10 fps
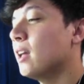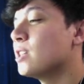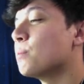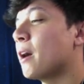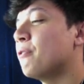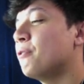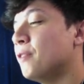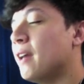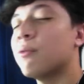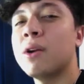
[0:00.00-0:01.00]
is my
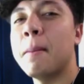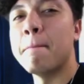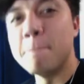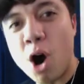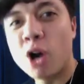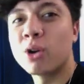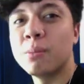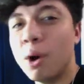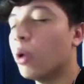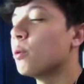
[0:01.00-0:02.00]
favorite modern
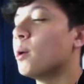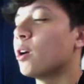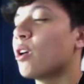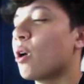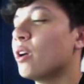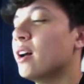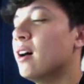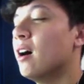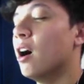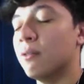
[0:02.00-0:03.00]
Pokemon card
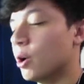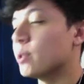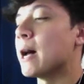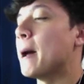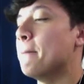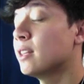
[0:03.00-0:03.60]
of all time.